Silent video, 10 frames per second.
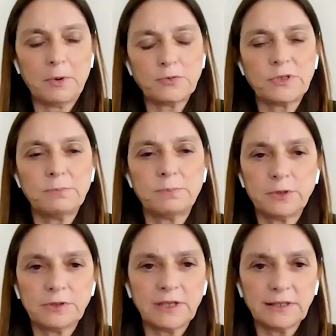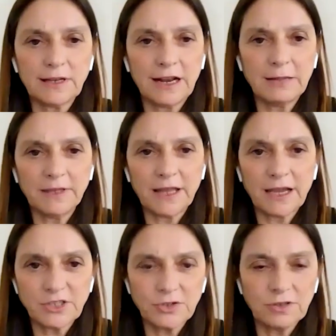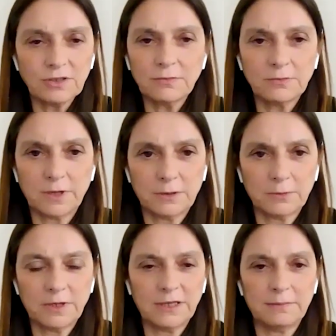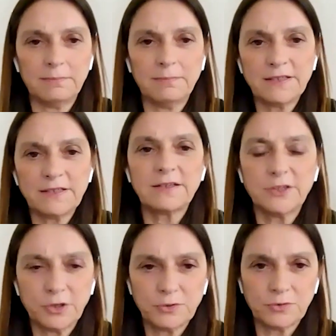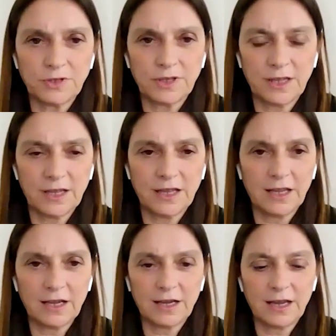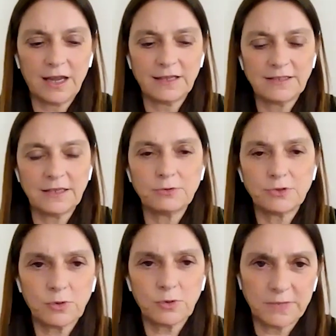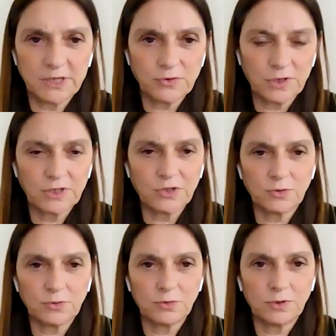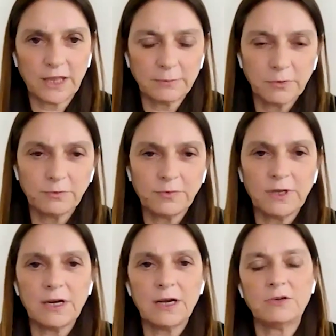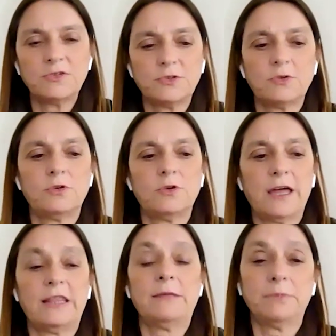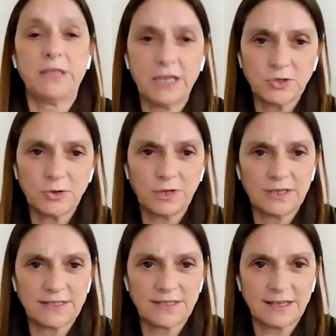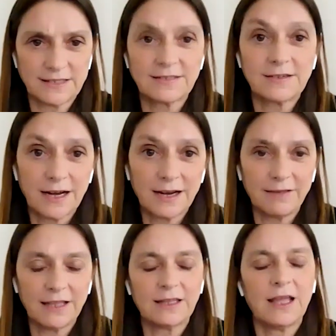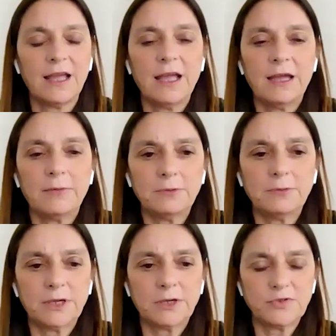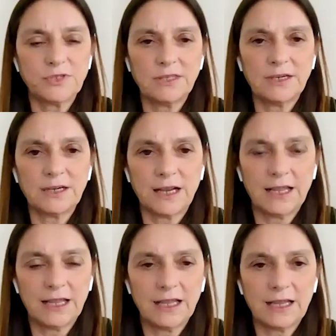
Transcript: most important climate action. We must reduce the CO2 emissions into the atmosphere, and also adaptation. It's relevant when we consider